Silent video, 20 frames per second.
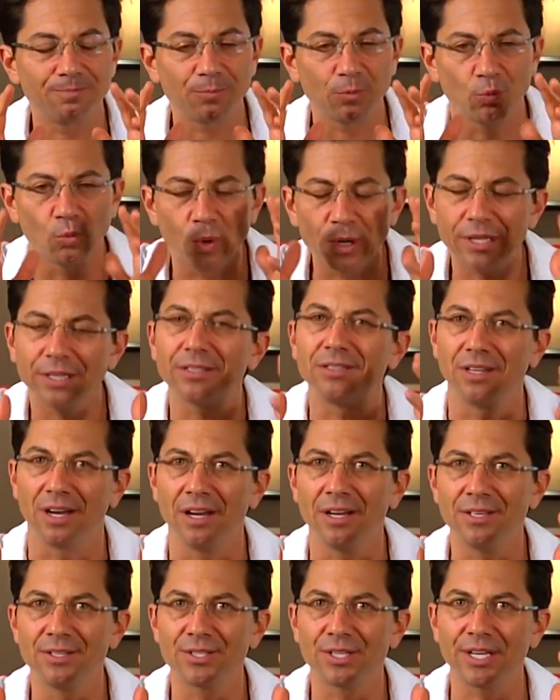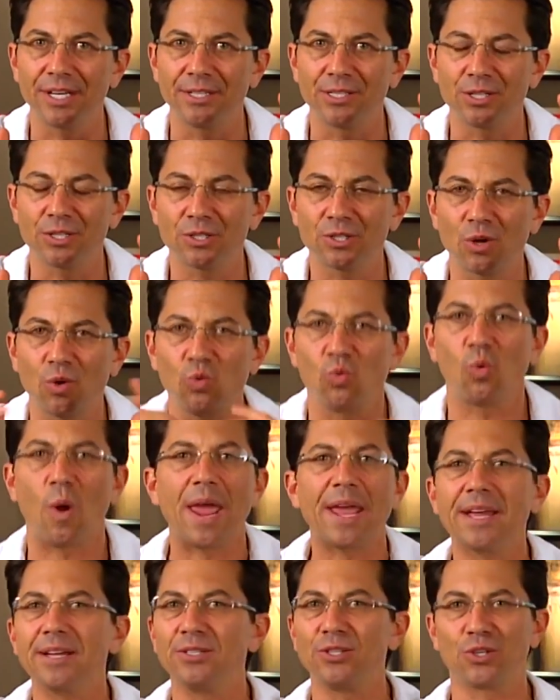what it does, it just
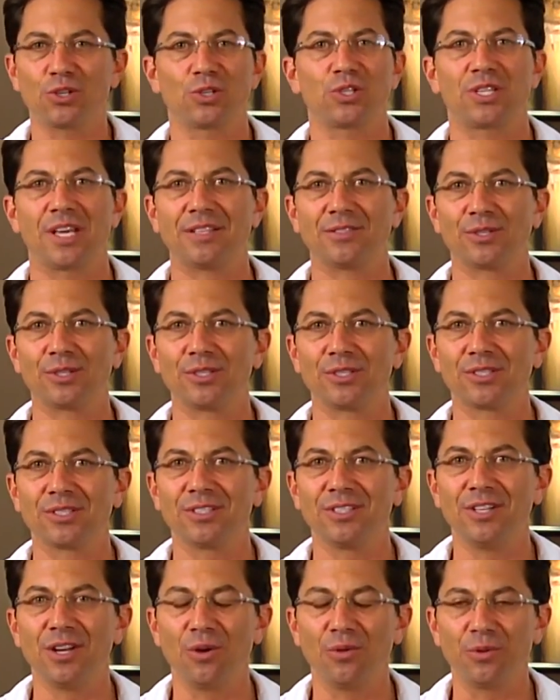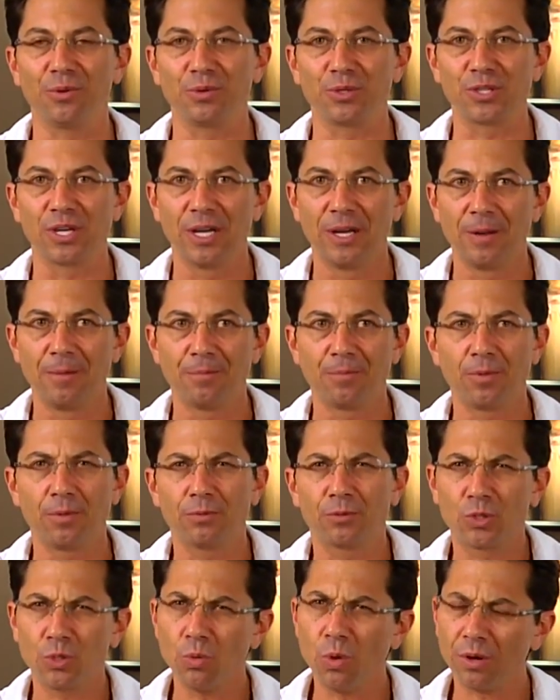awakens your senses. There was
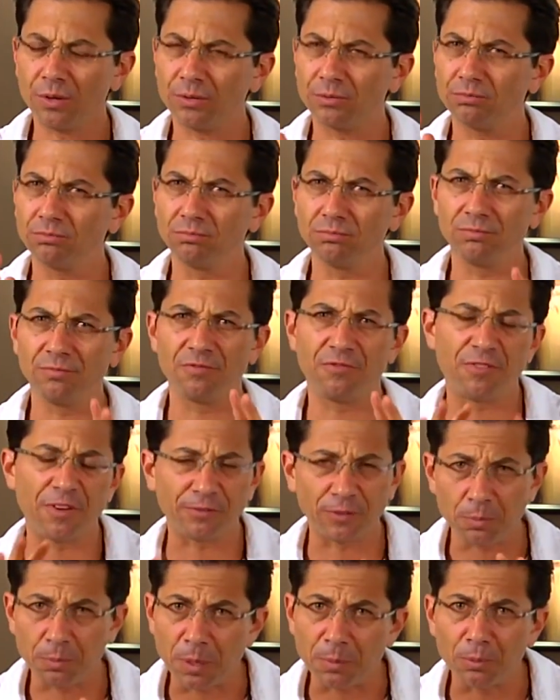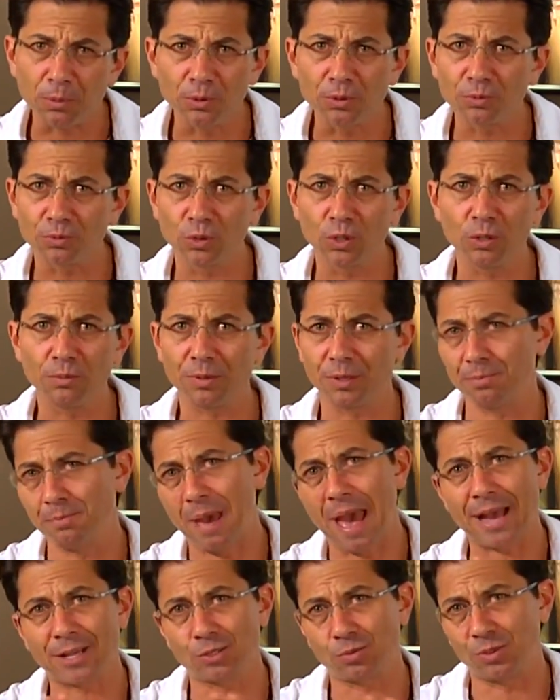250 people in the room. The
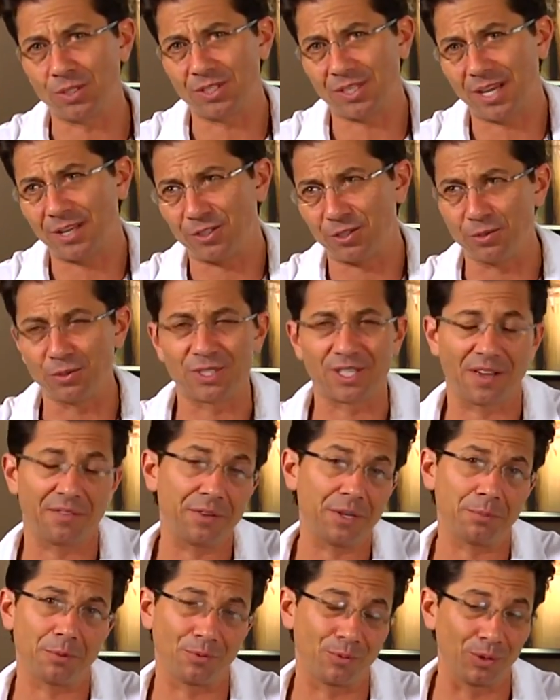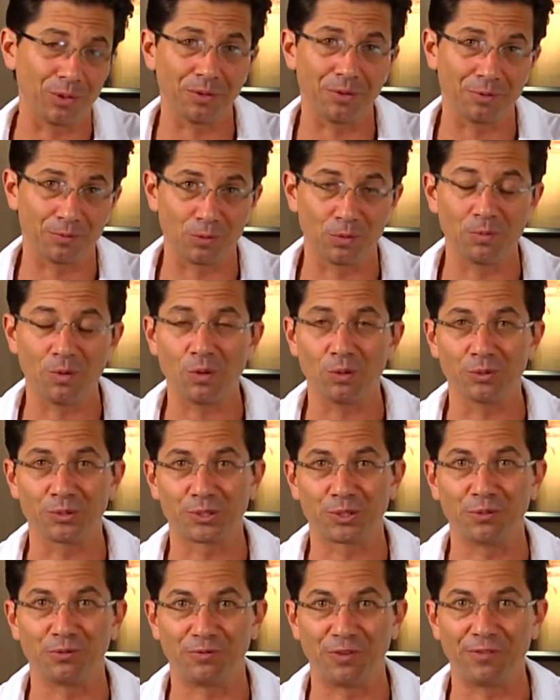max, we say 270, but really the room holds
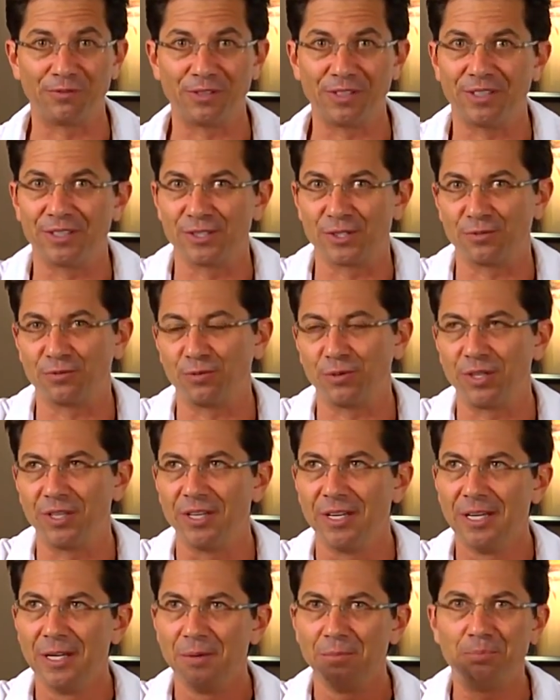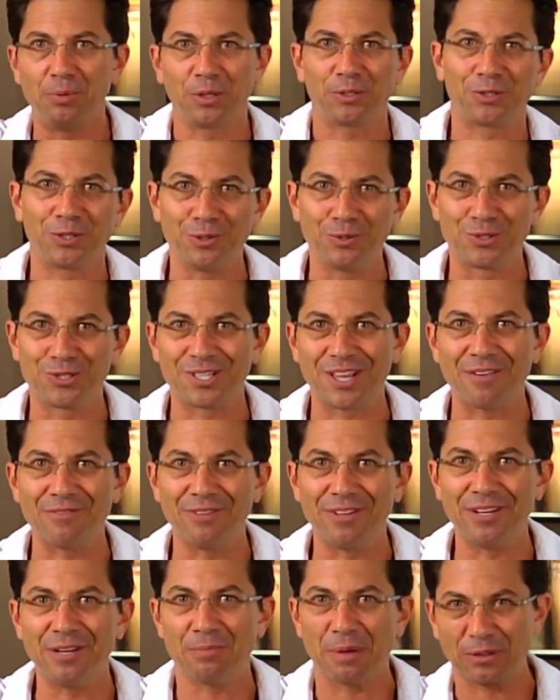250 because if we book
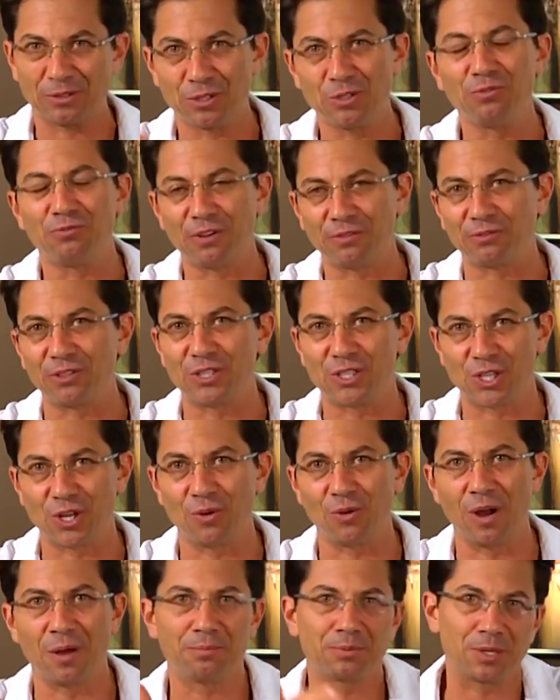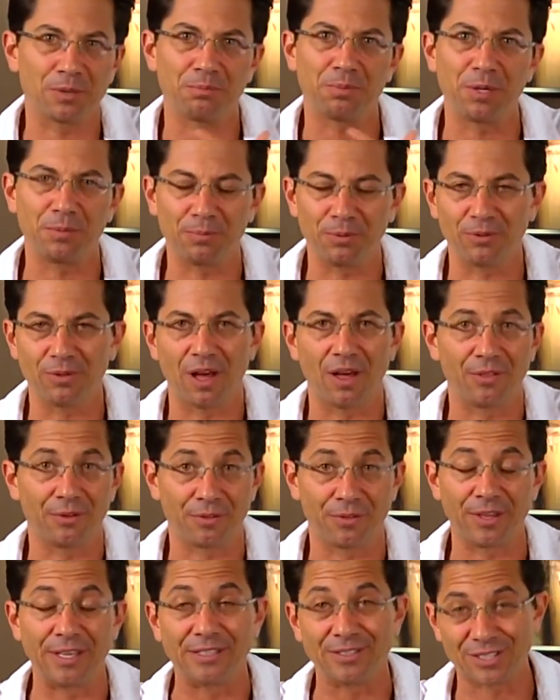270, about 250 show up. Some people, other
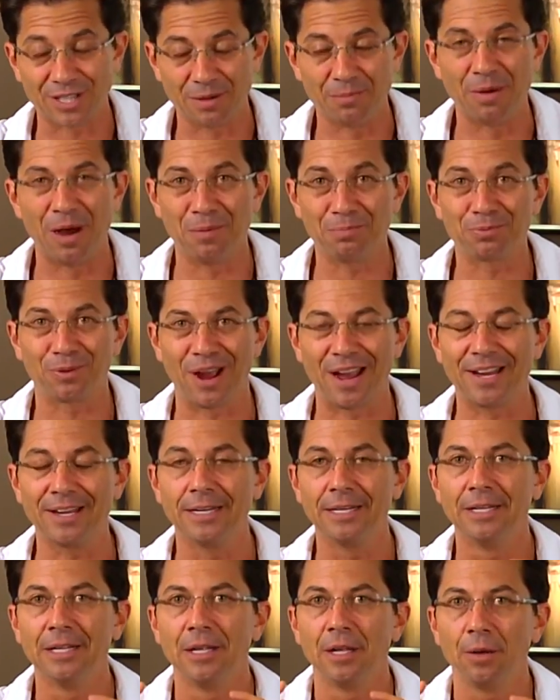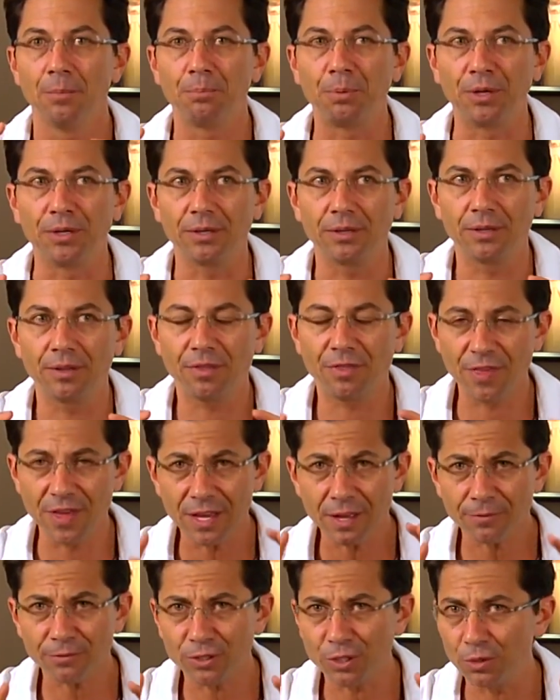things come up, right? But
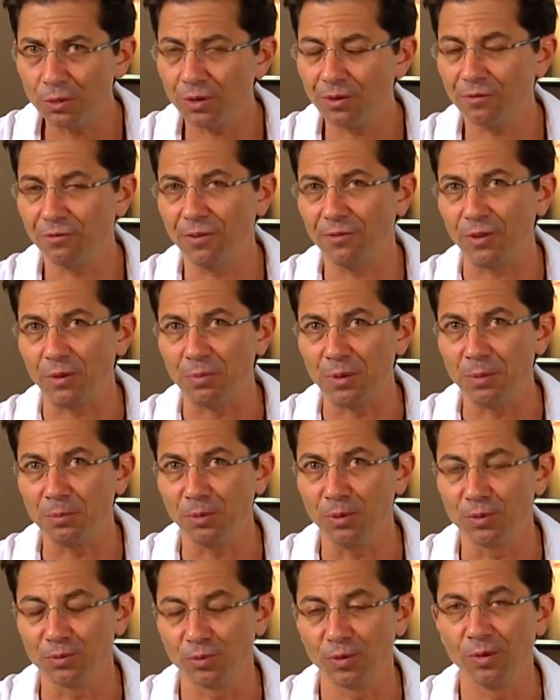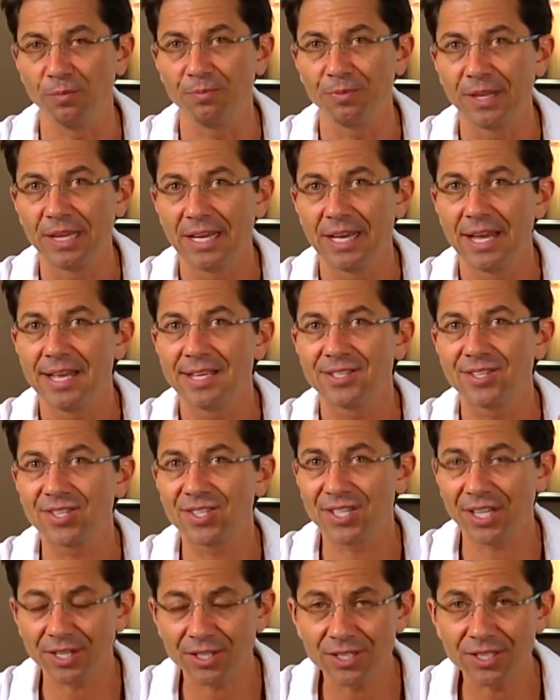think of 250 people in the room.
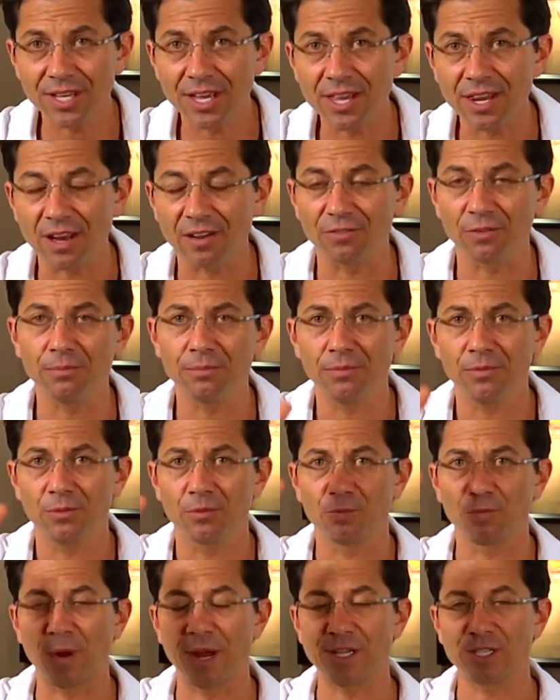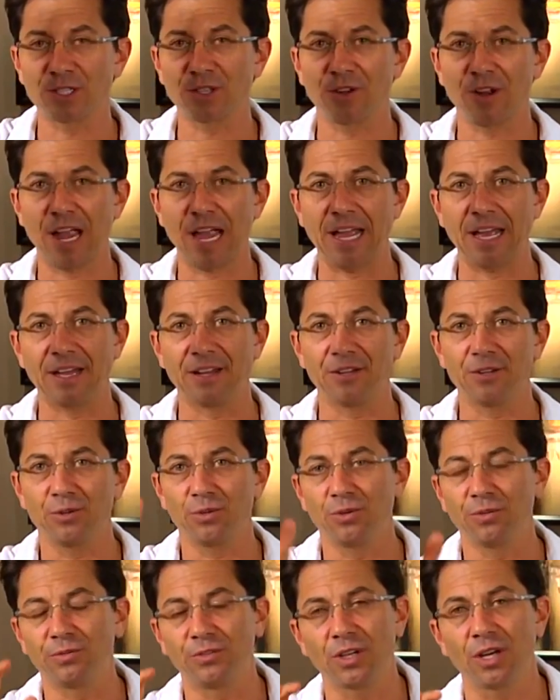16 of them raised their hand
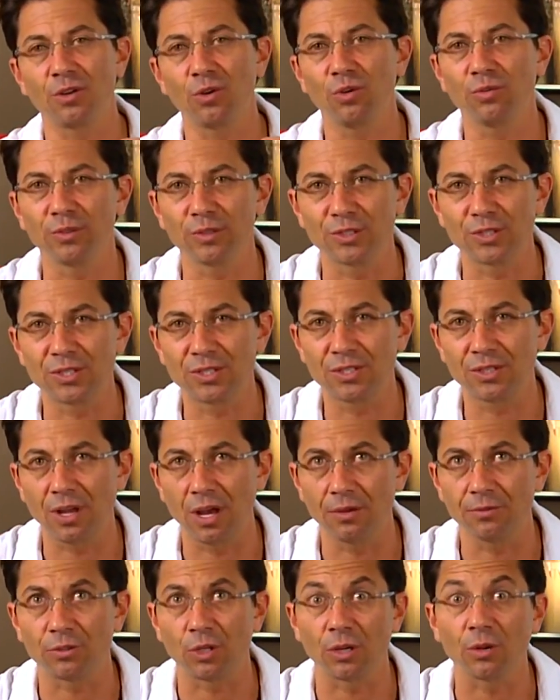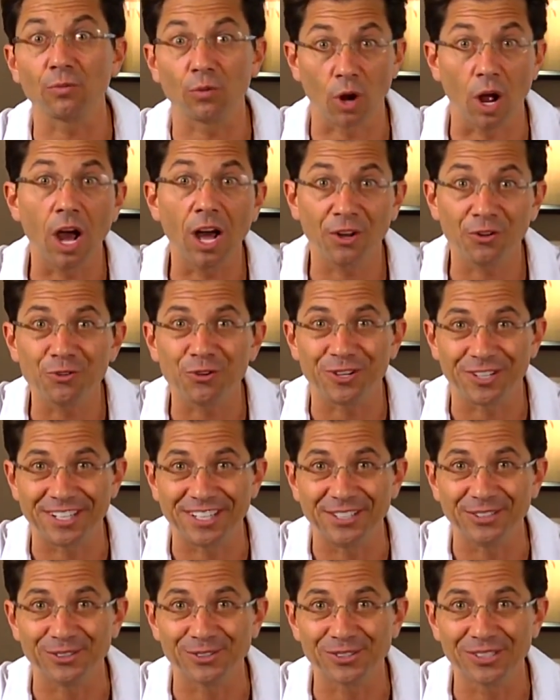who have done over 100
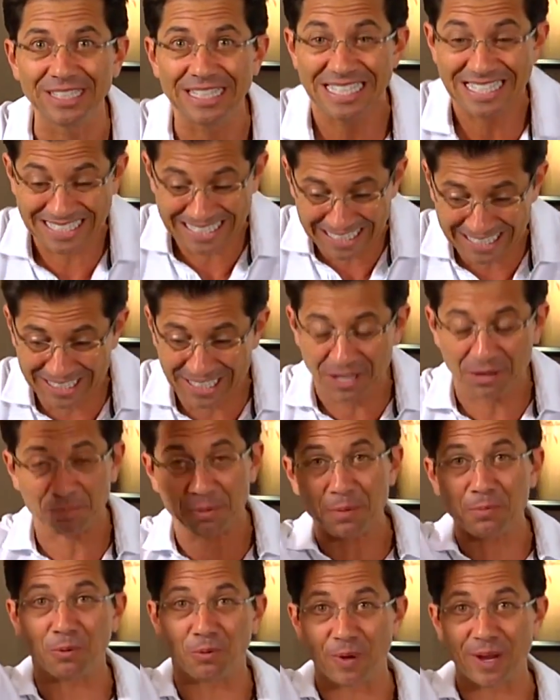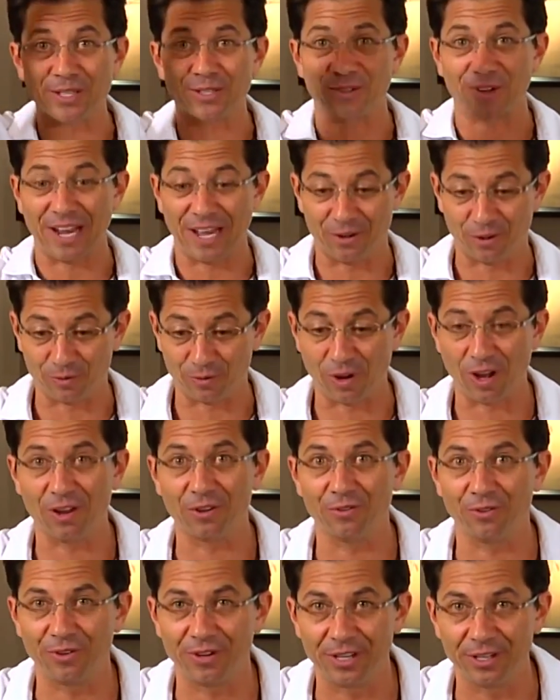deals. 16 people raised their hand over
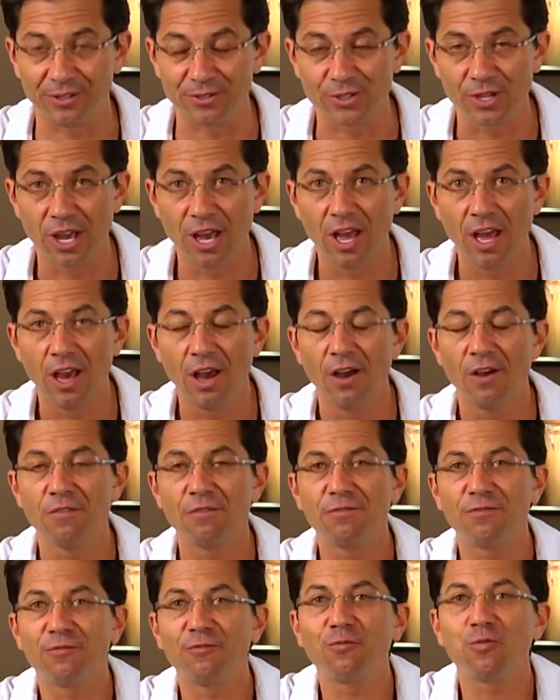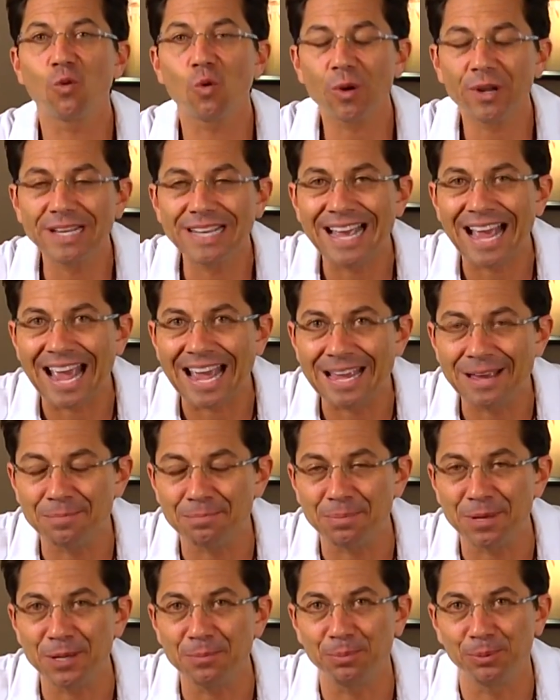100 deals.
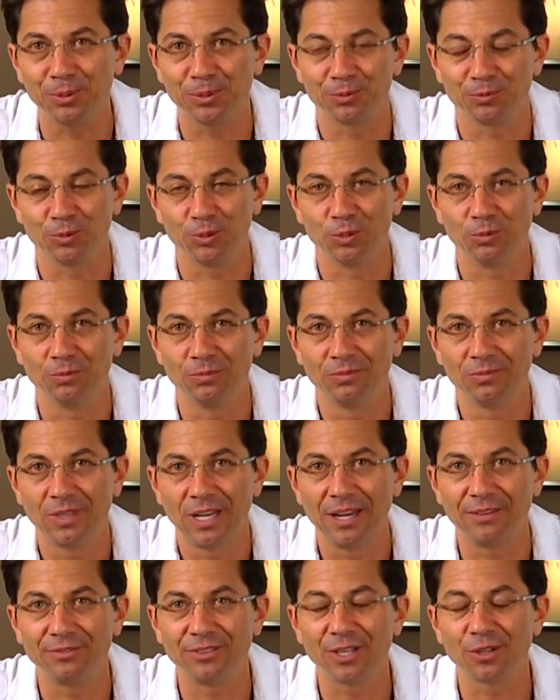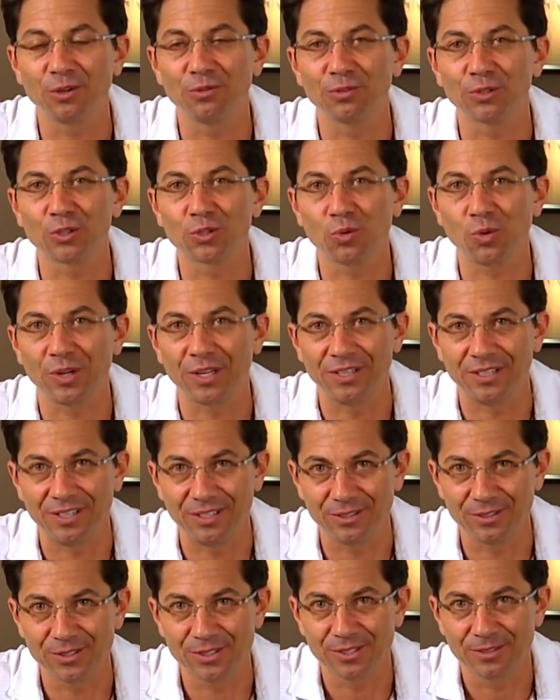48 people in the room have done over 20
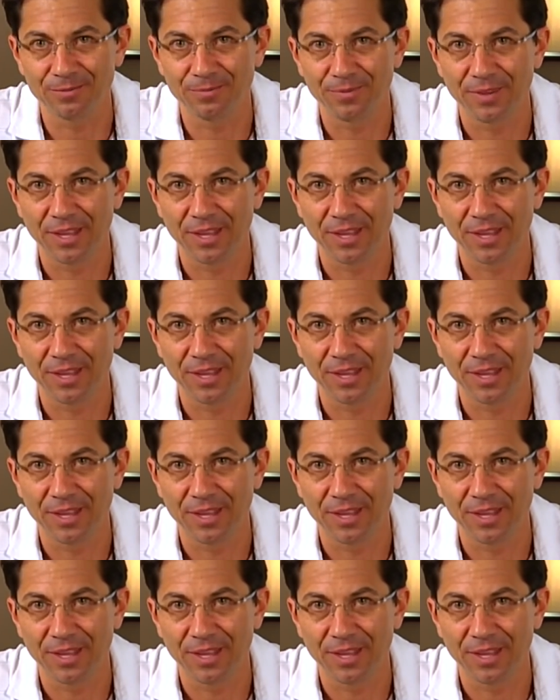deals.